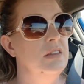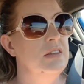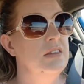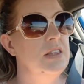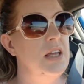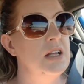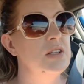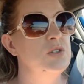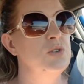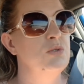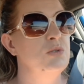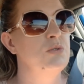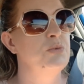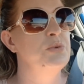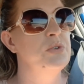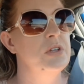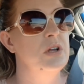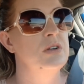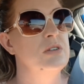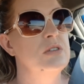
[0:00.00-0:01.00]
that store
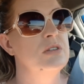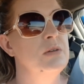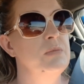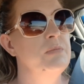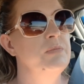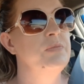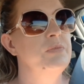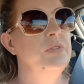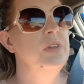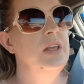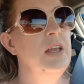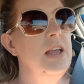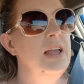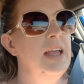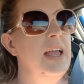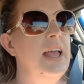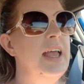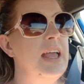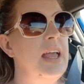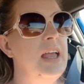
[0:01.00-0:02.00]
was
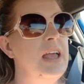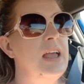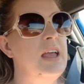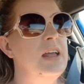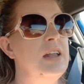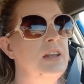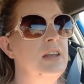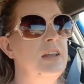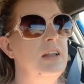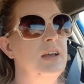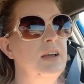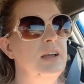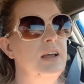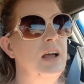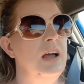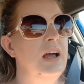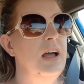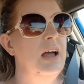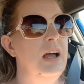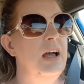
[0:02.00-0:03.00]
awesome.
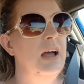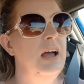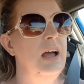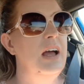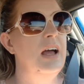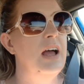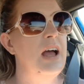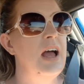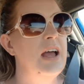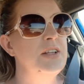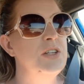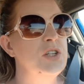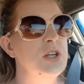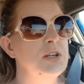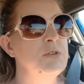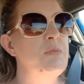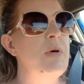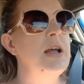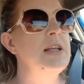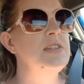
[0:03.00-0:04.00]
And I
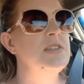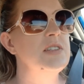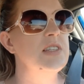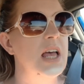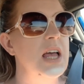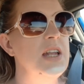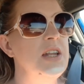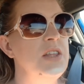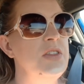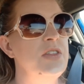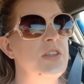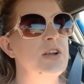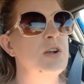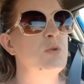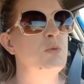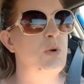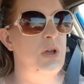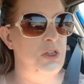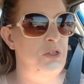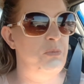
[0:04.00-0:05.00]
took my son in
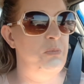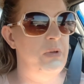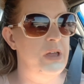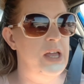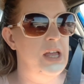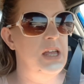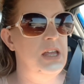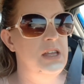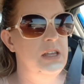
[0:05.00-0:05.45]
there with me,